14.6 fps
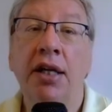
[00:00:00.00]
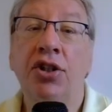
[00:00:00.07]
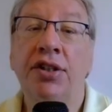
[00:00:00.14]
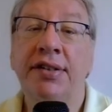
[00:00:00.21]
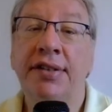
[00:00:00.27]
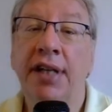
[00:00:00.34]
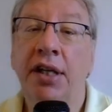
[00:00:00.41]

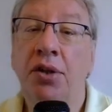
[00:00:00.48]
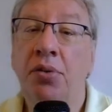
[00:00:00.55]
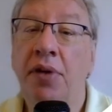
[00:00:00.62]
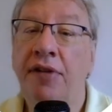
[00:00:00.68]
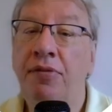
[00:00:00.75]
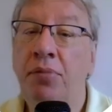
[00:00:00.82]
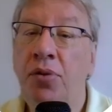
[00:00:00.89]
She's said
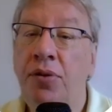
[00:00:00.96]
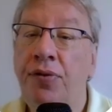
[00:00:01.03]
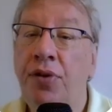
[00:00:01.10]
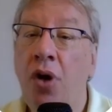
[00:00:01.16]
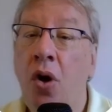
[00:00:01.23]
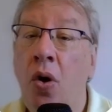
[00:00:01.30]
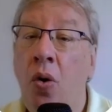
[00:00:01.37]
to have
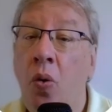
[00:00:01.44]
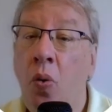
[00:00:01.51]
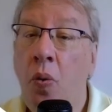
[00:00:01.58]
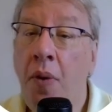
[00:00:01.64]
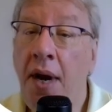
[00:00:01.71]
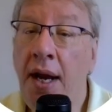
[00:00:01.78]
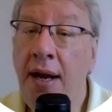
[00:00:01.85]
moved
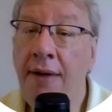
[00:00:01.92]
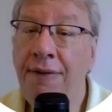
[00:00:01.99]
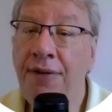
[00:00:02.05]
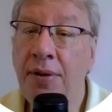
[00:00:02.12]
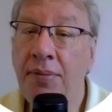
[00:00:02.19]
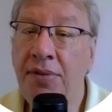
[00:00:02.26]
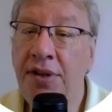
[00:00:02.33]
away
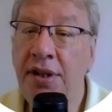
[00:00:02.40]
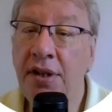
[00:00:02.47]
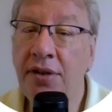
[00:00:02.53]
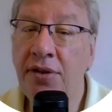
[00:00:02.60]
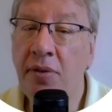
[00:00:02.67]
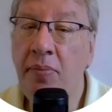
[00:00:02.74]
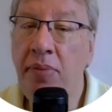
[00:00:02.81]
from the
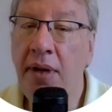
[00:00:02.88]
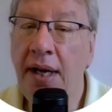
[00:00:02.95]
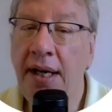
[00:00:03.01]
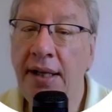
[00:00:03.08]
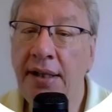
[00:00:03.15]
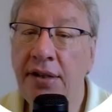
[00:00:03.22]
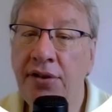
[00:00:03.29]
other
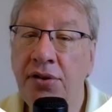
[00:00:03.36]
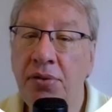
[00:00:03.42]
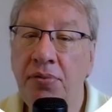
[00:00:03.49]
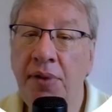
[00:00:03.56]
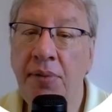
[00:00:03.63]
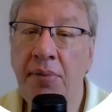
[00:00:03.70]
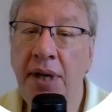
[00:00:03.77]
Pleiades
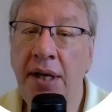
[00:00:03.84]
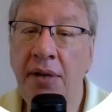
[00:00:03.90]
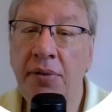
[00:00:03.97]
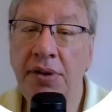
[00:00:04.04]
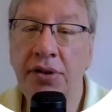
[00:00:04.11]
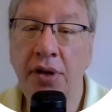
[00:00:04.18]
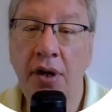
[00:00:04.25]
to
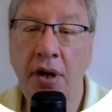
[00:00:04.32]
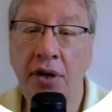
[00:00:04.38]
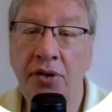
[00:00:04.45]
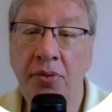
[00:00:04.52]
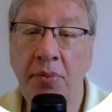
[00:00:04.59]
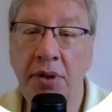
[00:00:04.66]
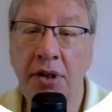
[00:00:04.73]
remain with her
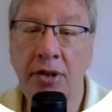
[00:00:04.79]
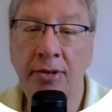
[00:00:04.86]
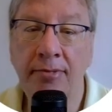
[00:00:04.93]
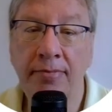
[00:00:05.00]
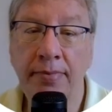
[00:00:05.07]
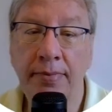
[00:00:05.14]
husband.